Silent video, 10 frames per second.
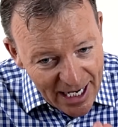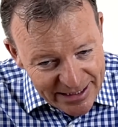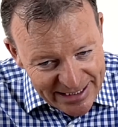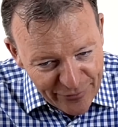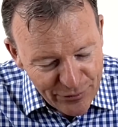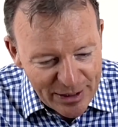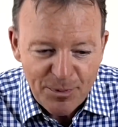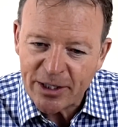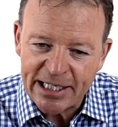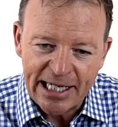definitely
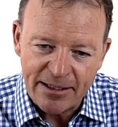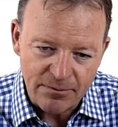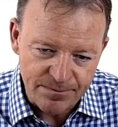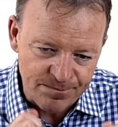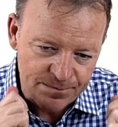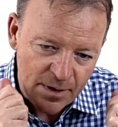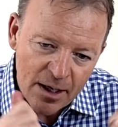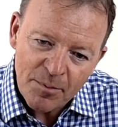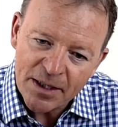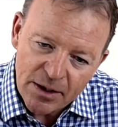put it in,
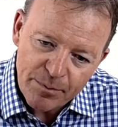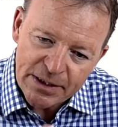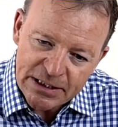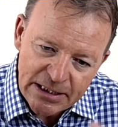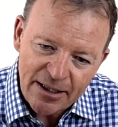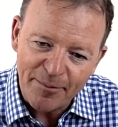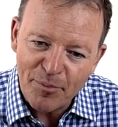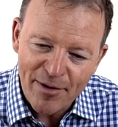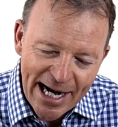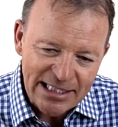but start
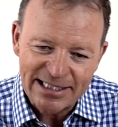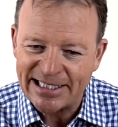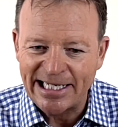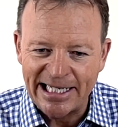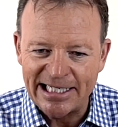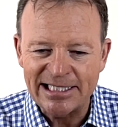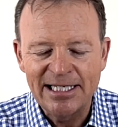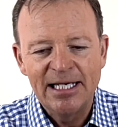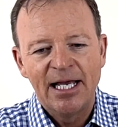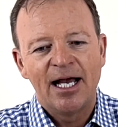practicing it.
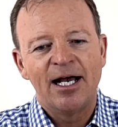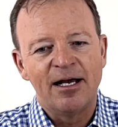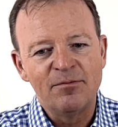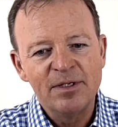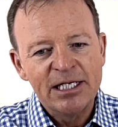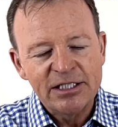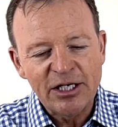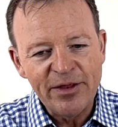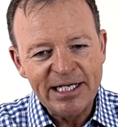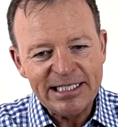So
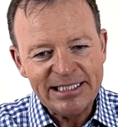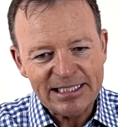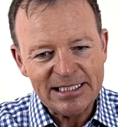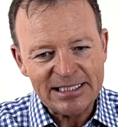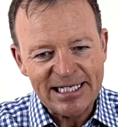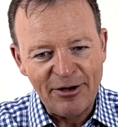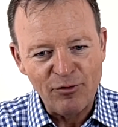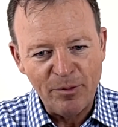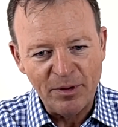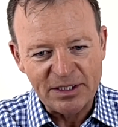that it doesn't sound
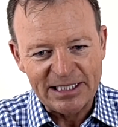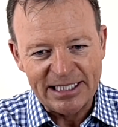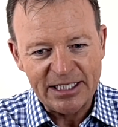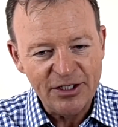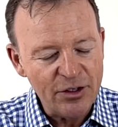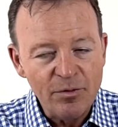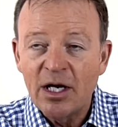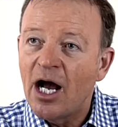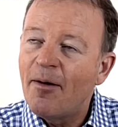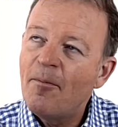robotic.
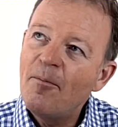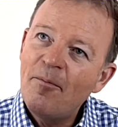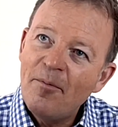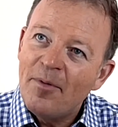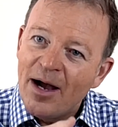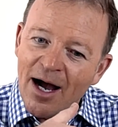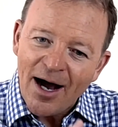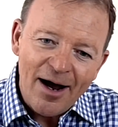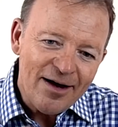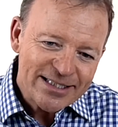
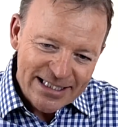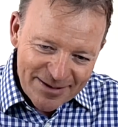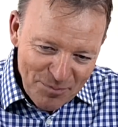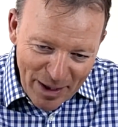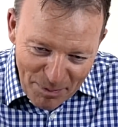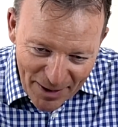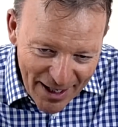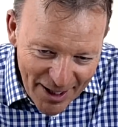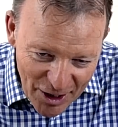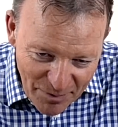Ask people at
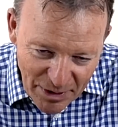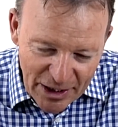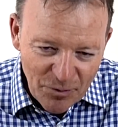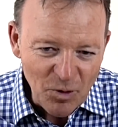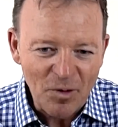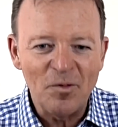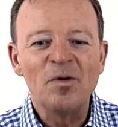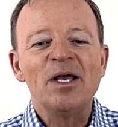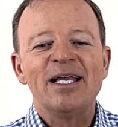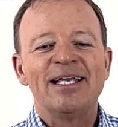home,
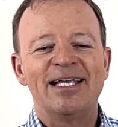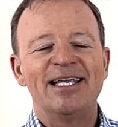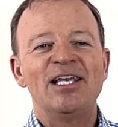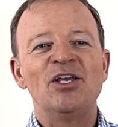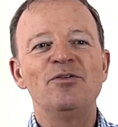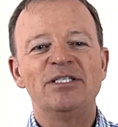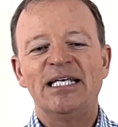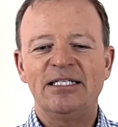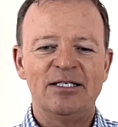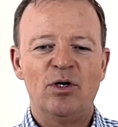use
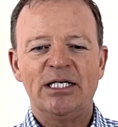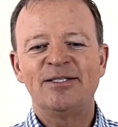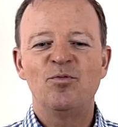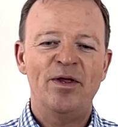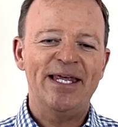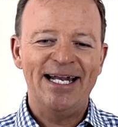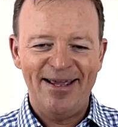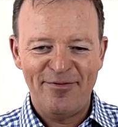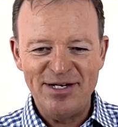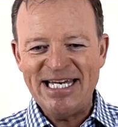it to ask them what they're like
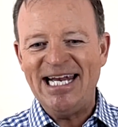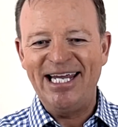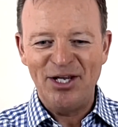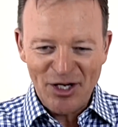for dinner,